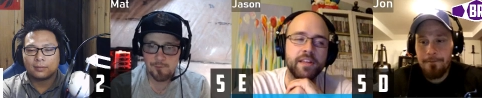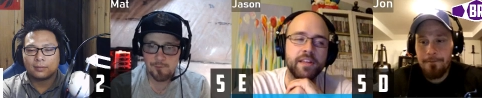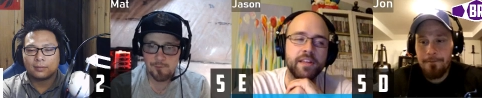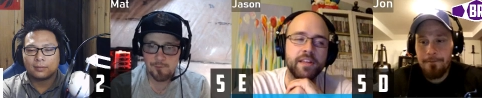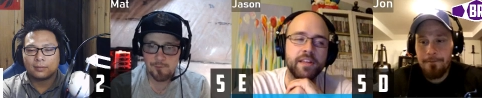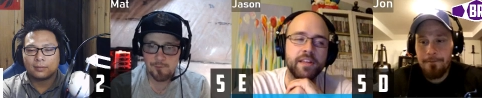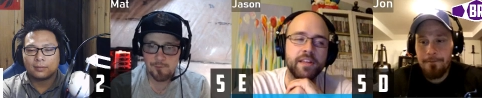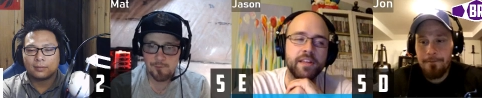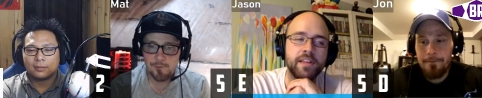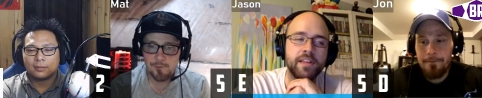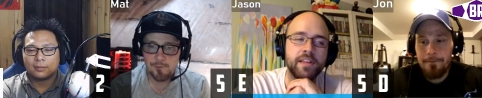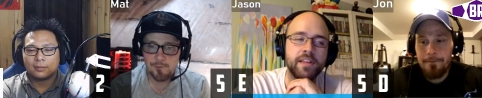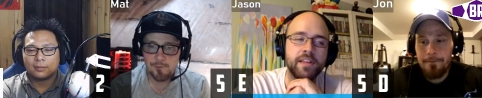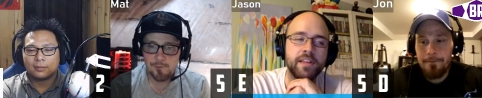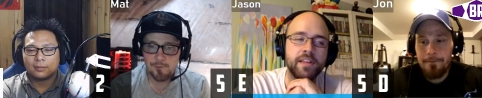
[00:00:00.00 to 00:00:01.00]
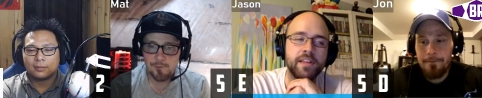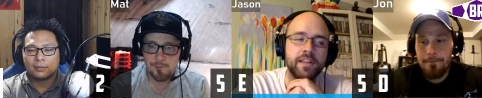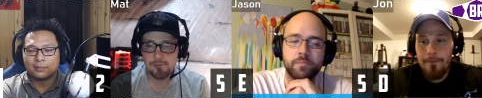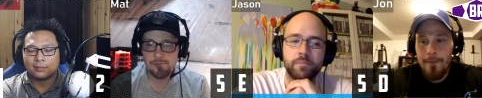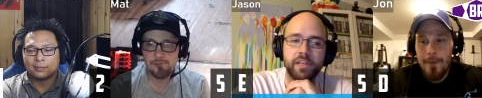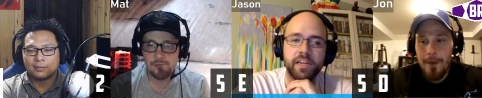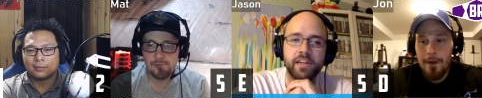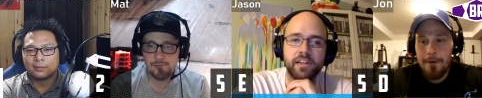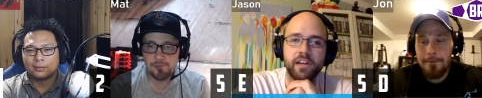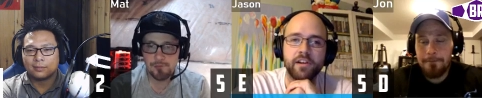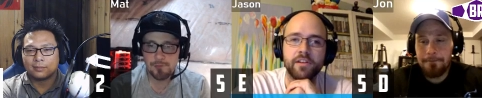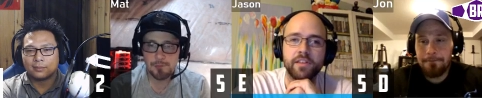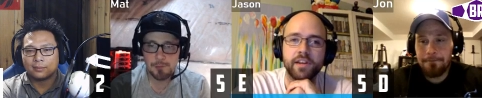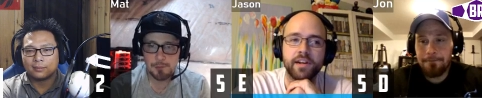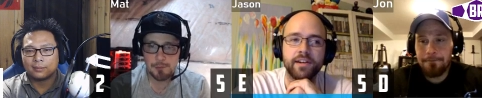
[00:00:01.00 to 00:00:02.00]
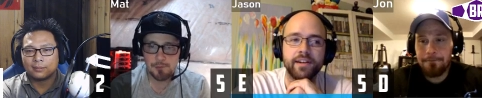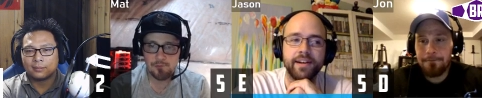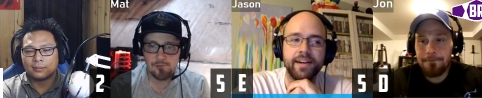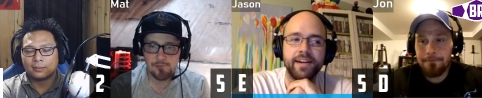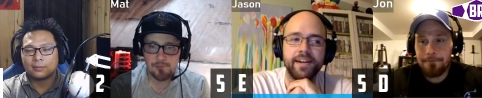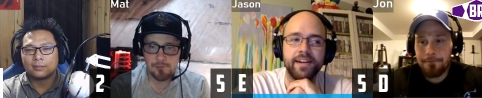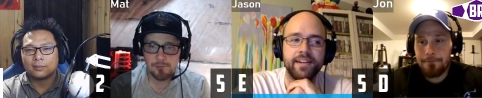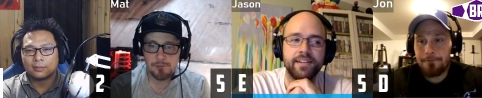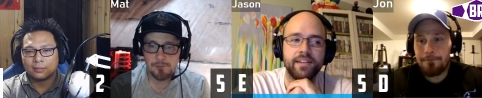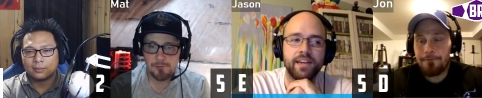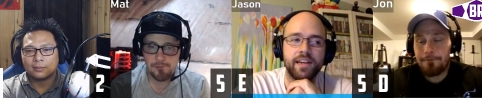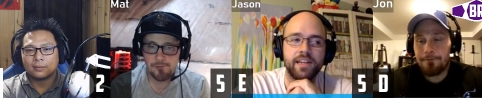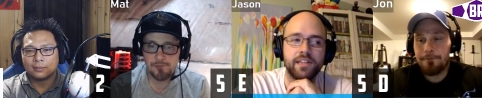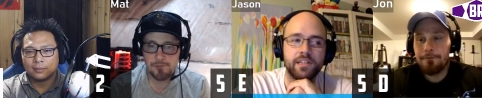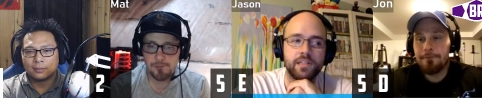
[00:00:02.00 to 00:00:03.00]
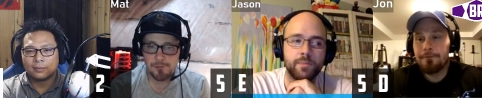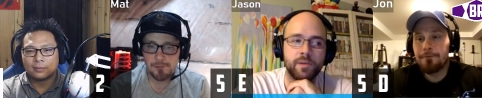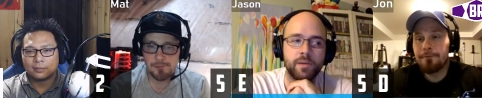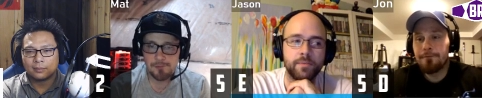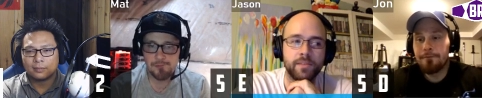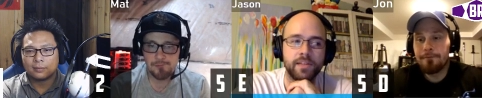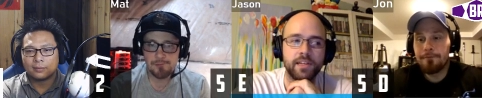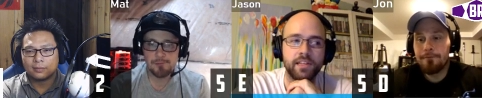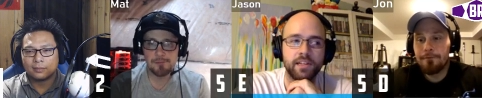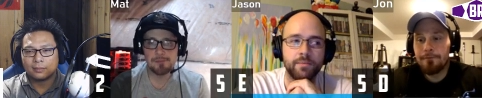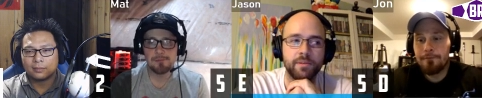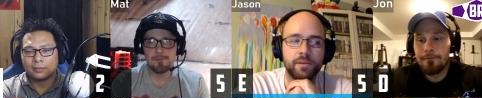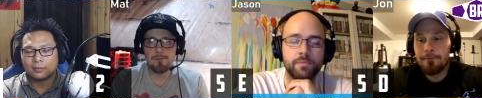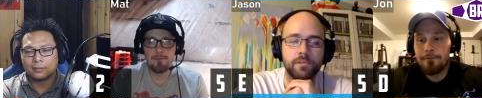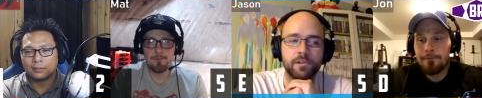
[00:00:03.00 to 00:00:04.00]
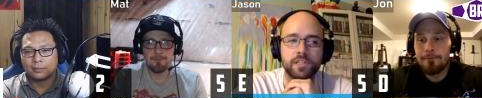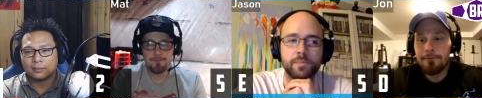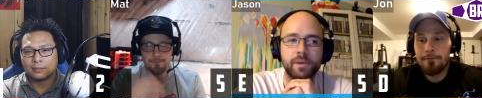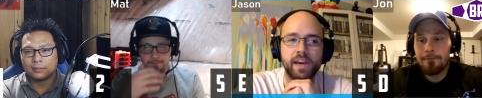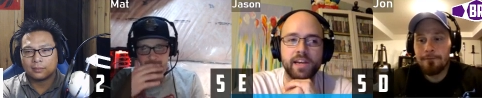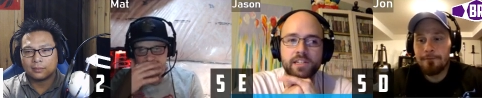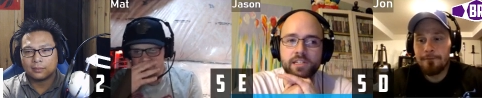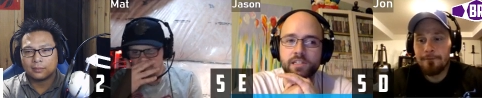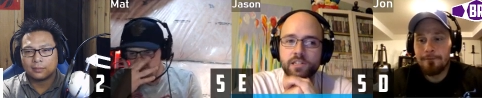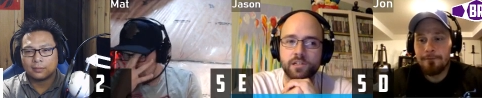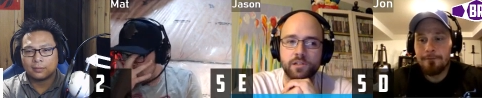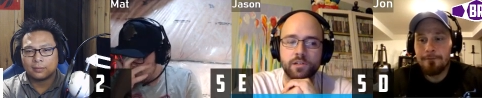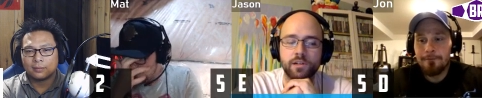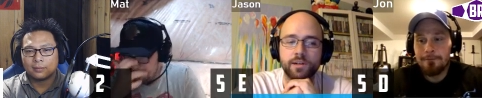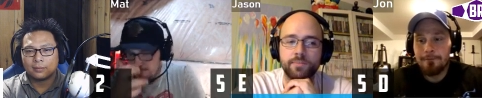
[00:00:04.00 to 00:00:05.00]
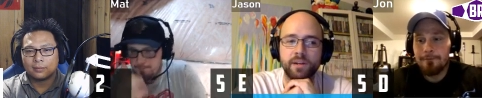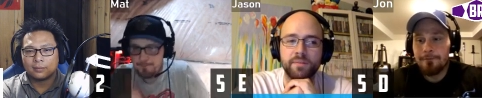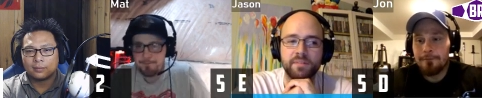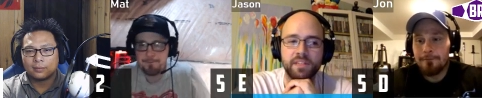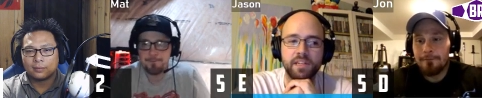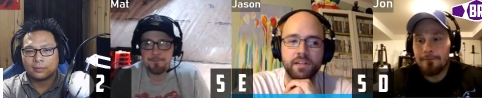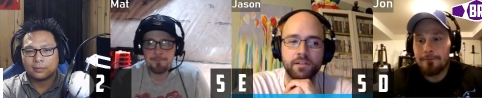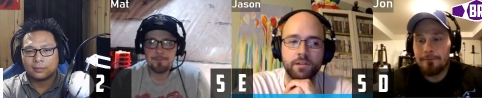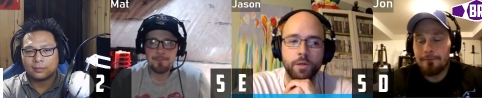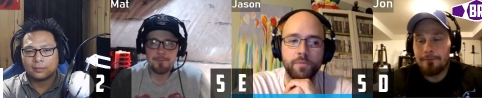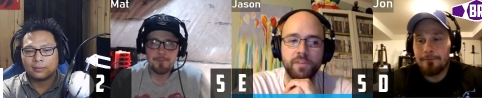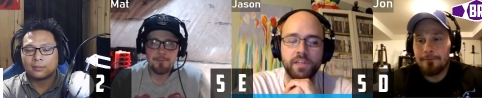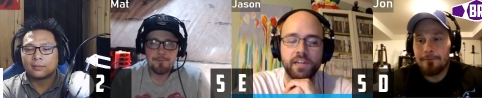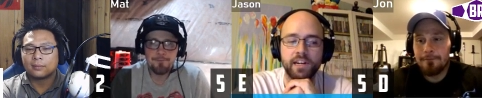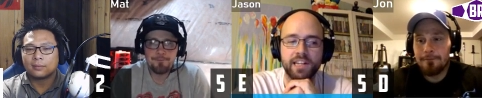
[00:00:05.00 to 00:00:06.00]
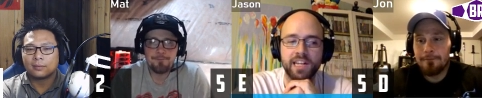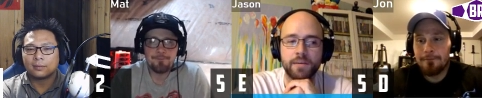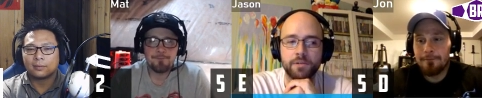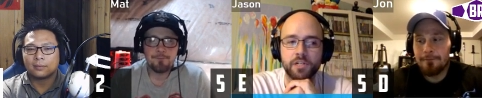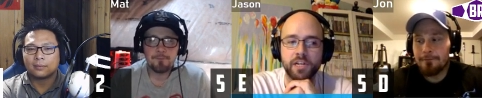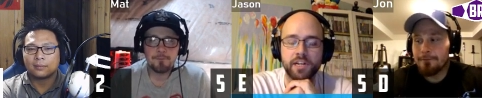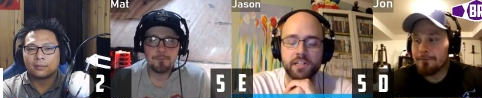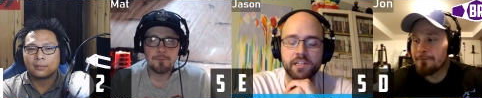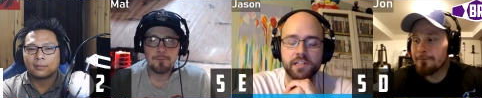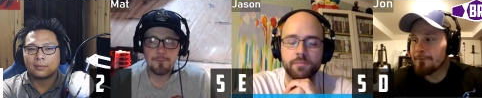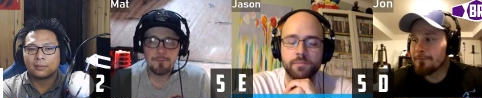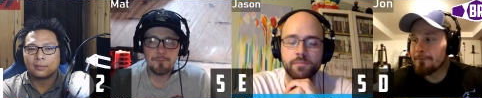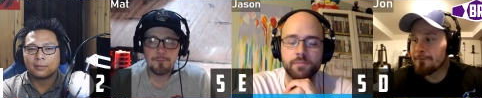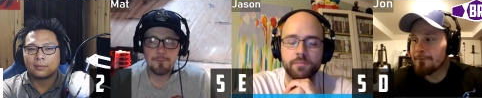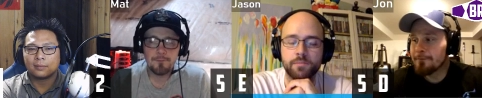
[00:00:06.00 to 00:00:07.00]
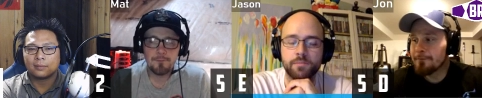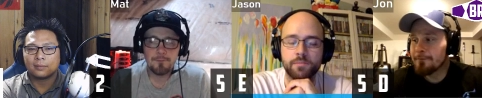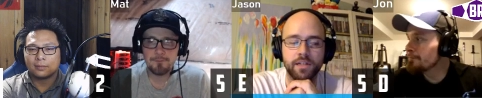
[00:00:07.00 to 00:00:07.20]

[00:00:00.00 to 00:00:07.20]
Speaker 1: sucks, but just playing here and there. I anticipate playing a little bit more Smash. So I'll probably, hopefully get online with Jett at some point